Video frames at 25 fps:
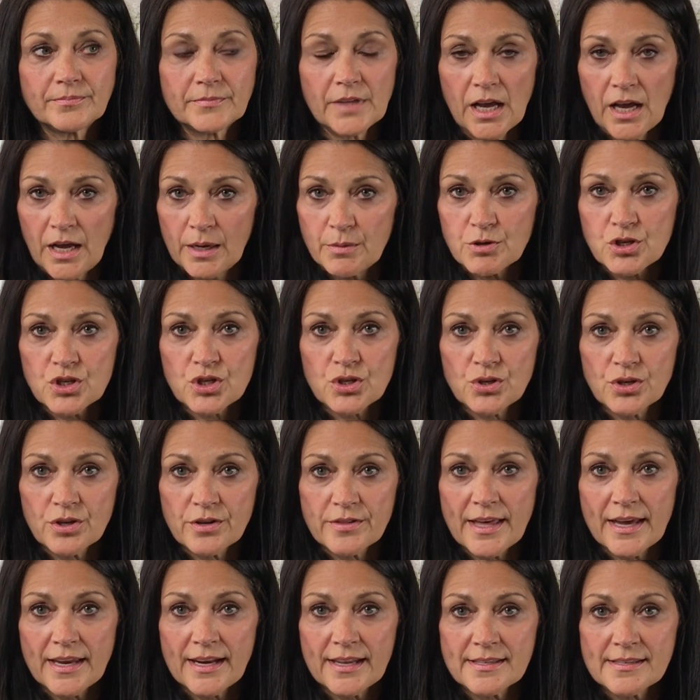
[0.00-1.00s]
I'm sure
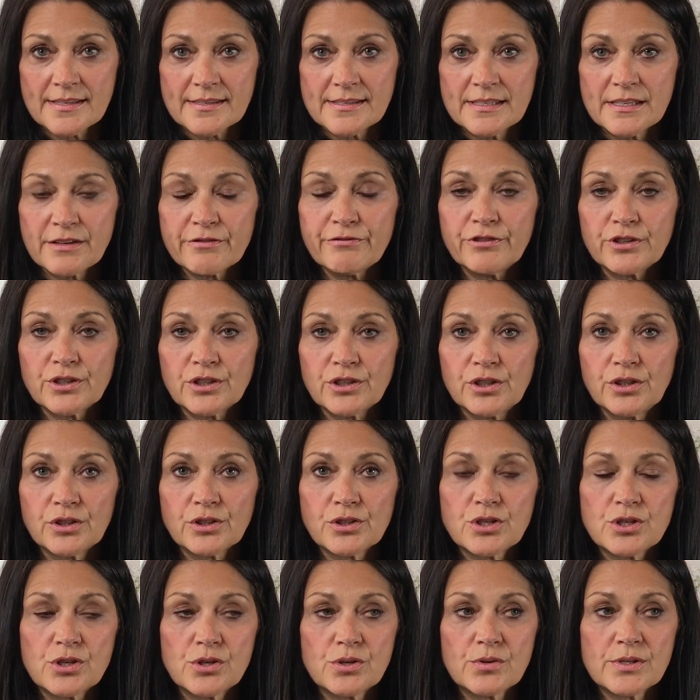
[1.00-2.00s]
that it's
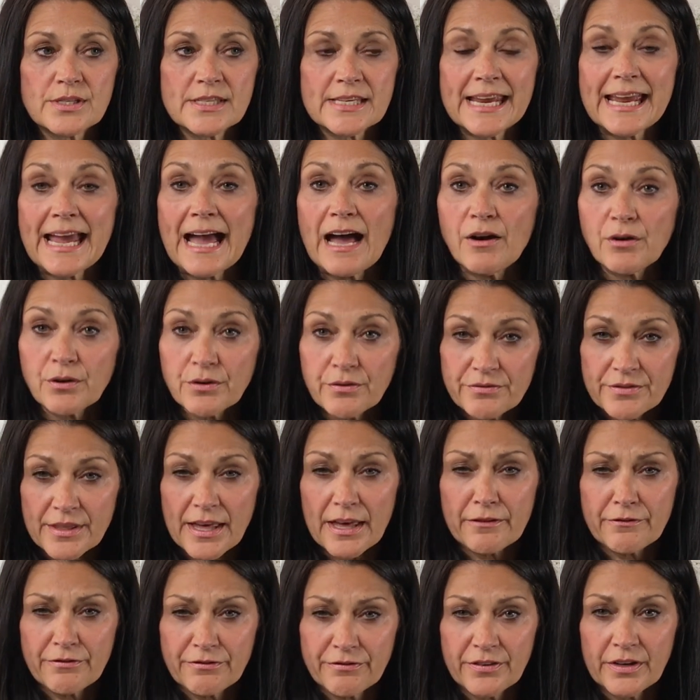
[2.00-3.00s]
difficult to stay out of
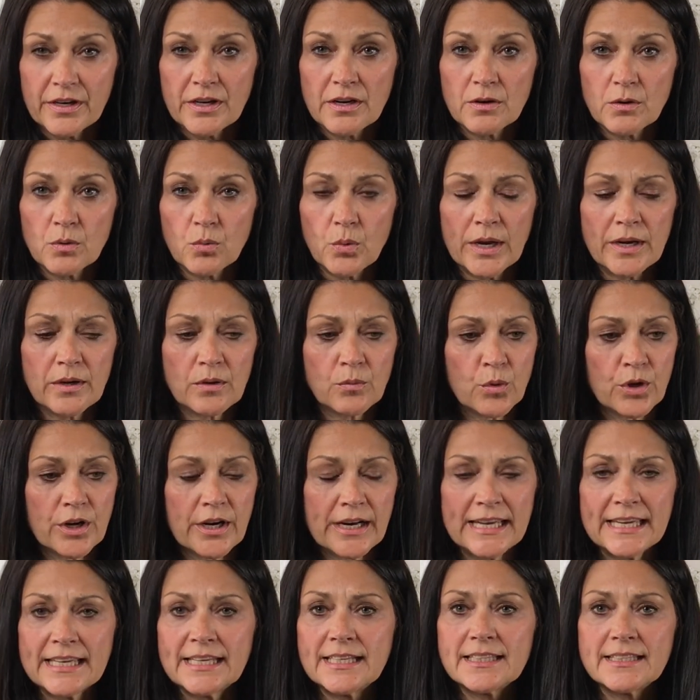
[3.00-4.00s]
that fear when we're
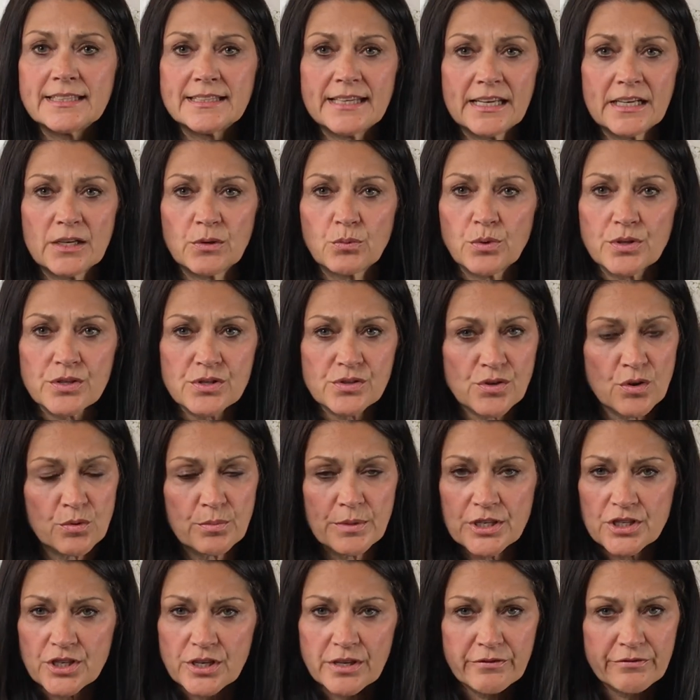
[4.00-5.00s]
inundated with so
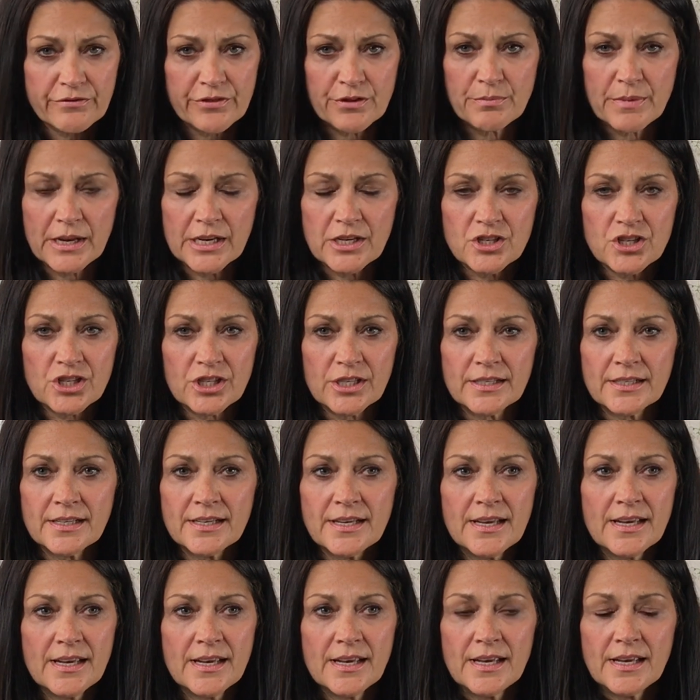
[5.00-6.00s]
much information,
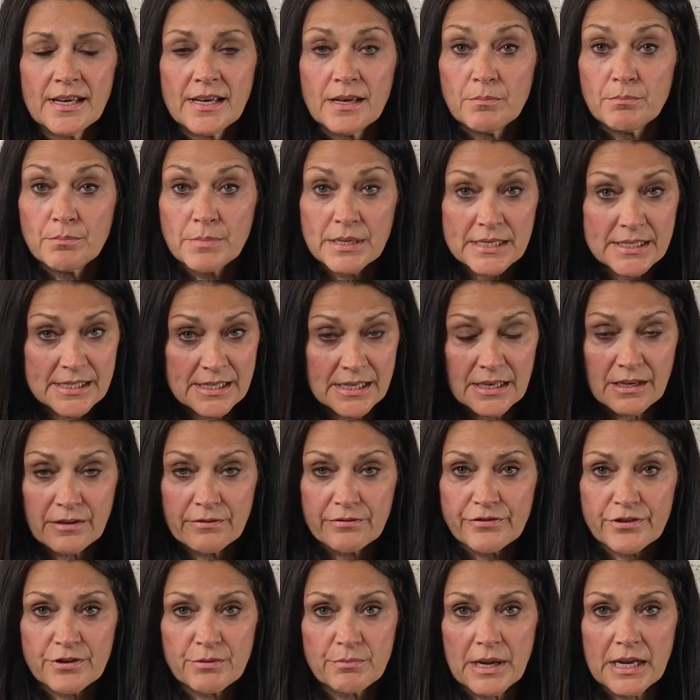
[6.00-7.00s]

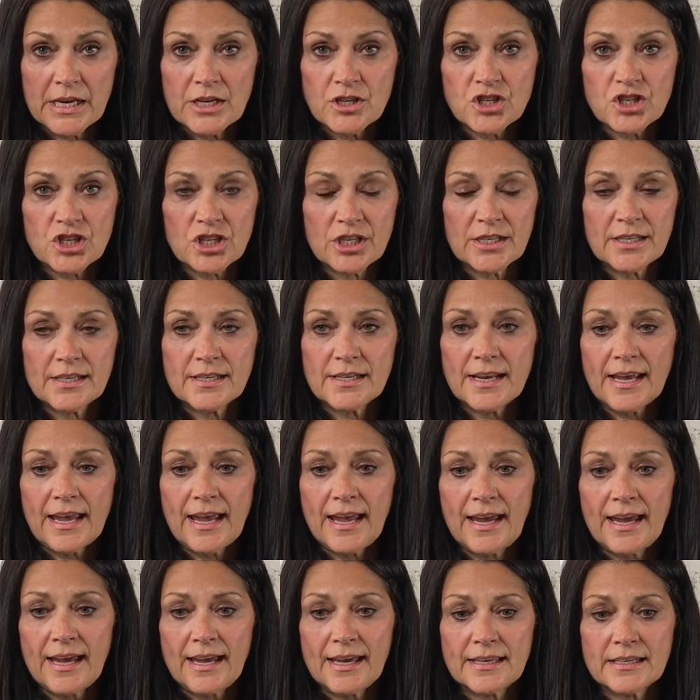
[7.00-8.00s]
misinformation,
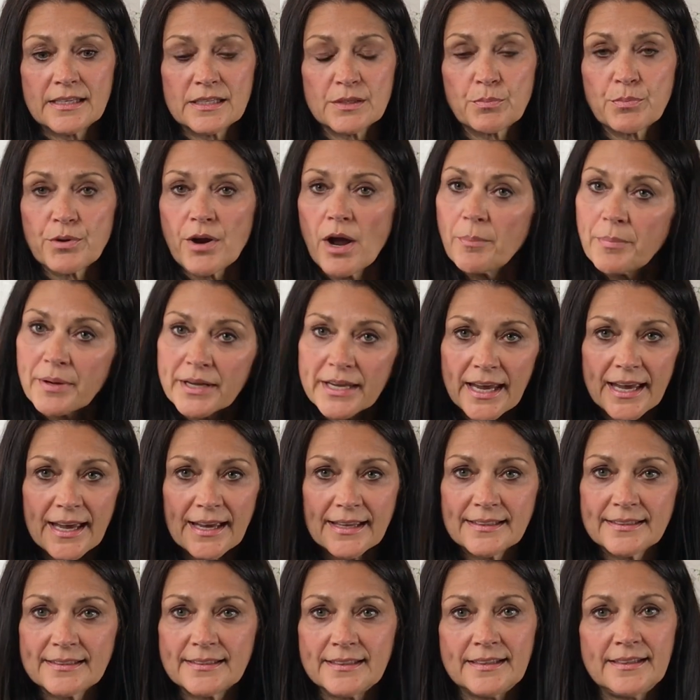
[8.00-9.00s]
and
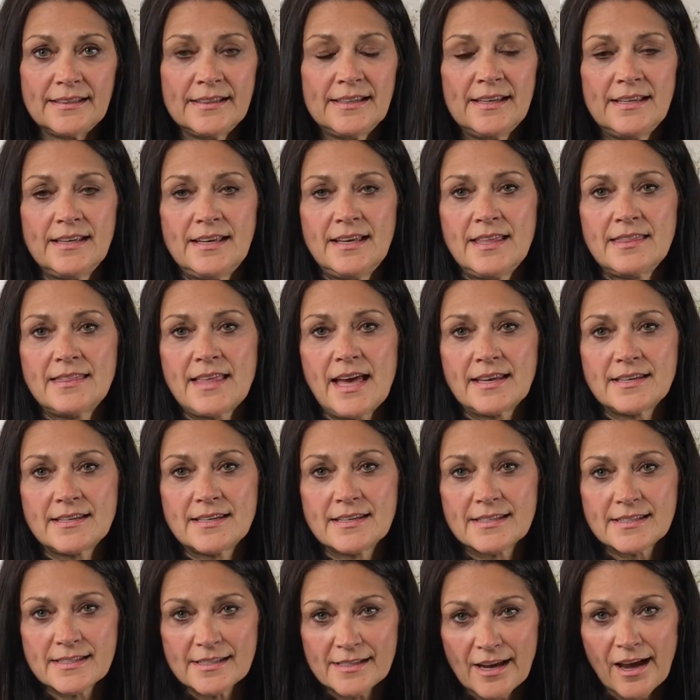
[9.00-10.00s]
propaganda that
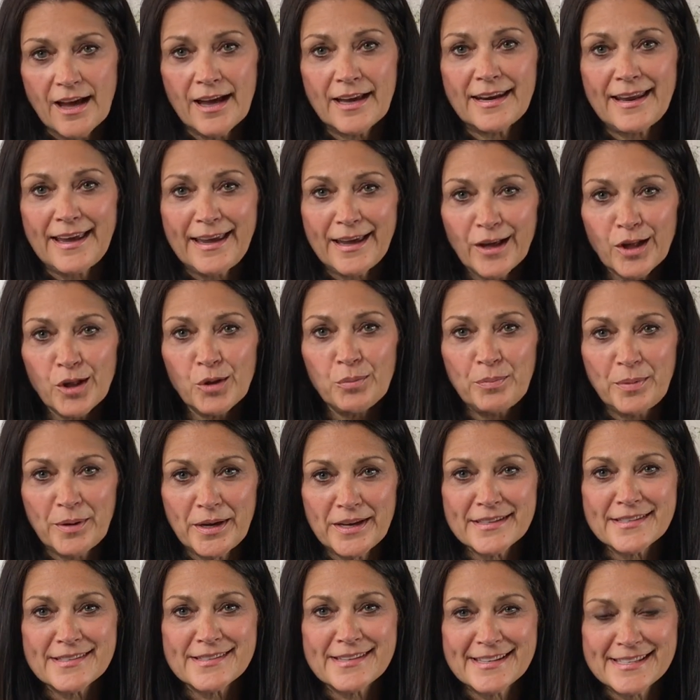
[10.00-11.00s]
does not help
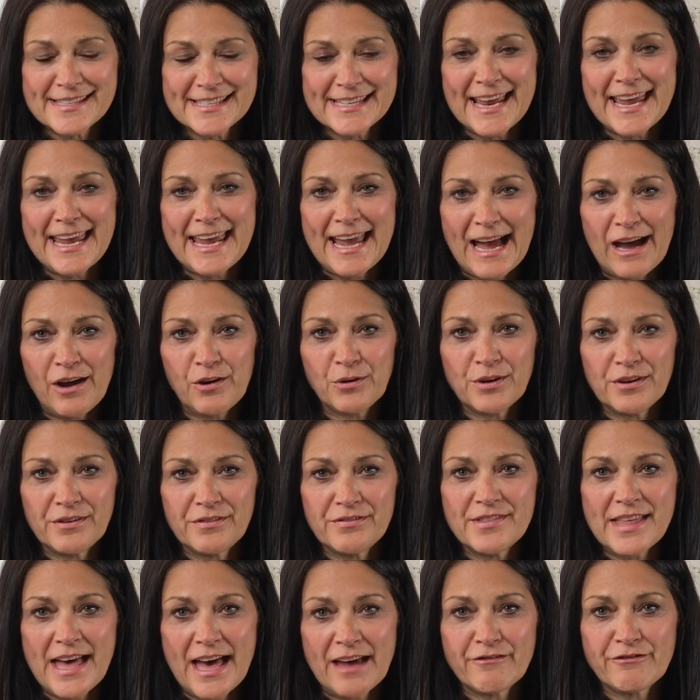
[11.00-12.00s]
us stay out
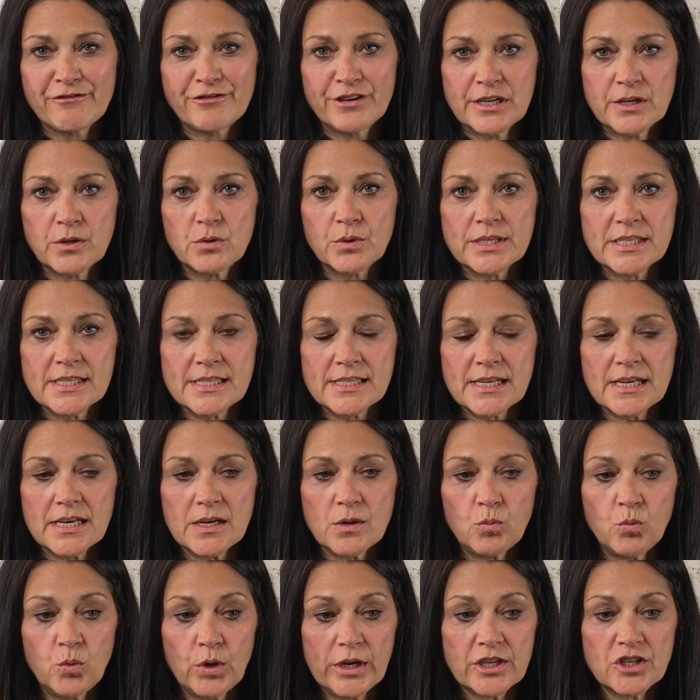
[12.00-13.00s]
of that frequency,
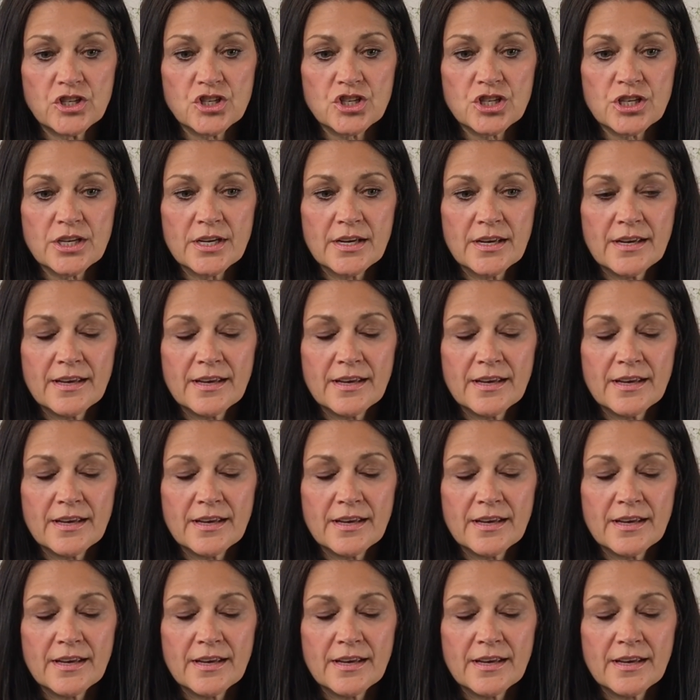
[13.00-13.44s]
which